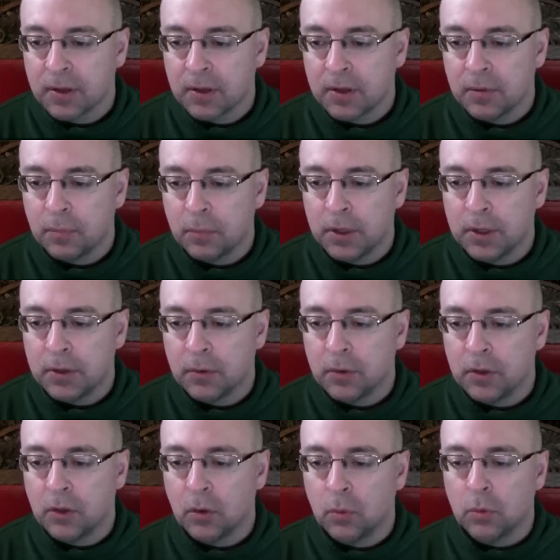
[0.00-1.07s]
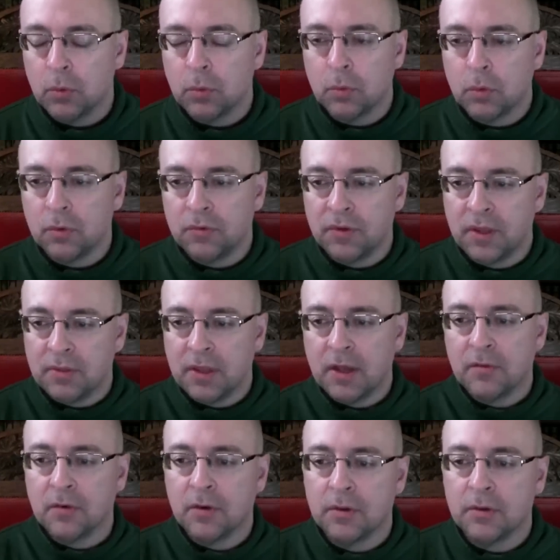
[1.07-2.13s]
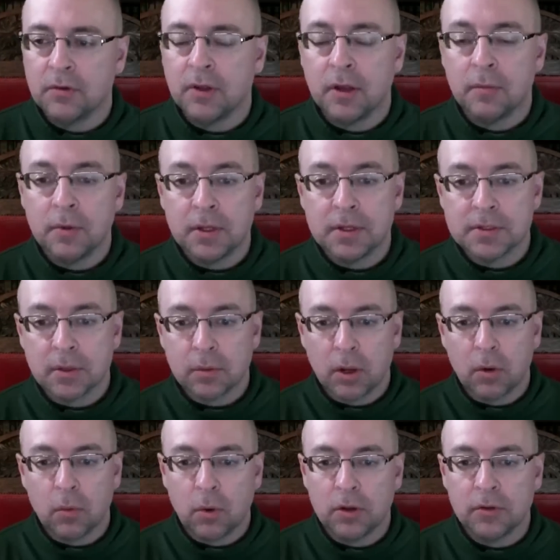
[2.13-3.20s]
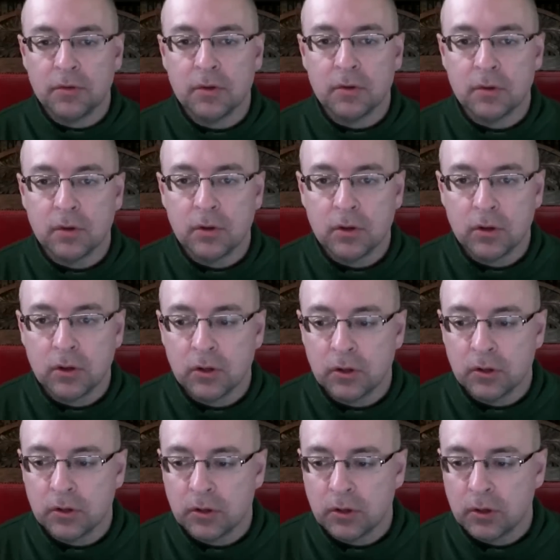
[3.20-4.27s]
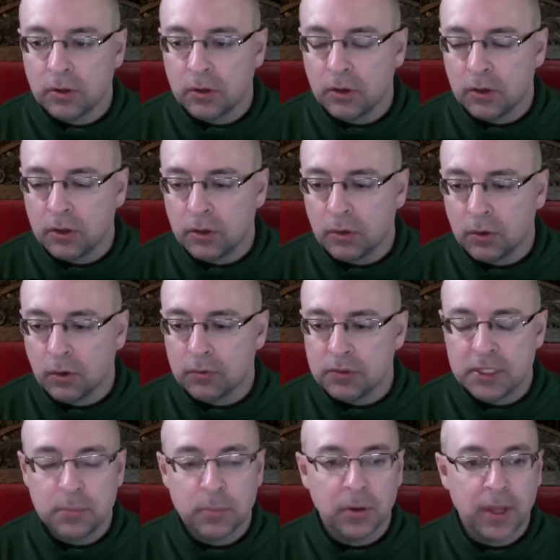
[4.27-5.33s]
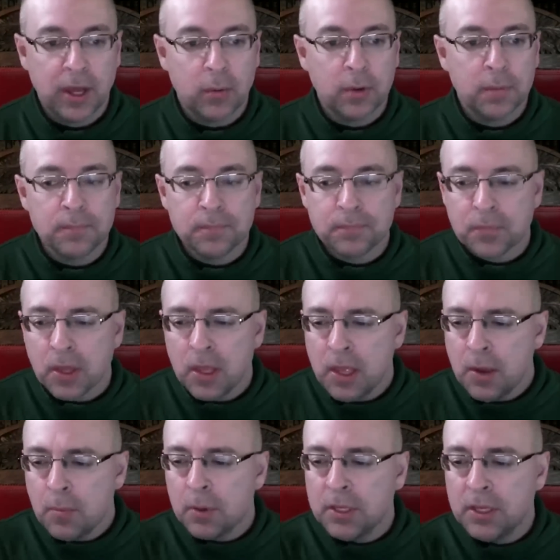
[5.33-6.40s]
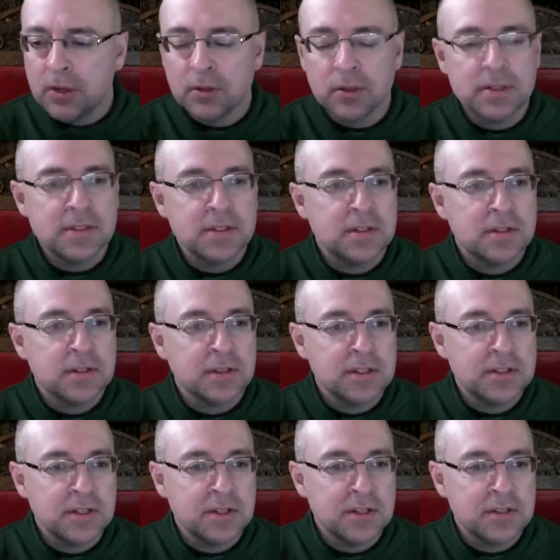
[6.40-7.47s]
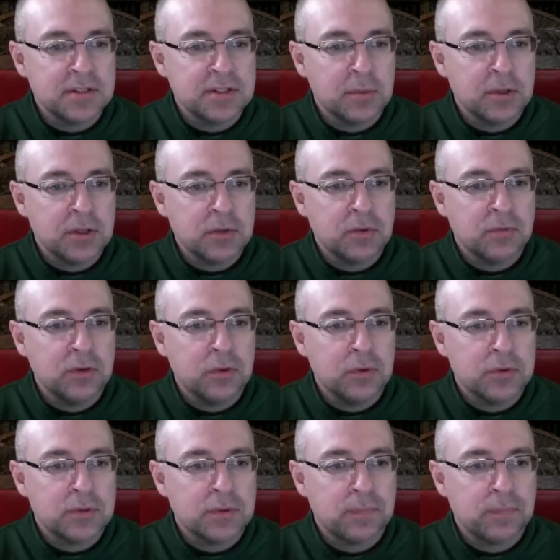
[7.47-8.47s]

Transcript: But, you know, we'll, we'll save that for another time, because I, I want to, you know, go deep on that one. But here, listen to, listen to some of these reviews.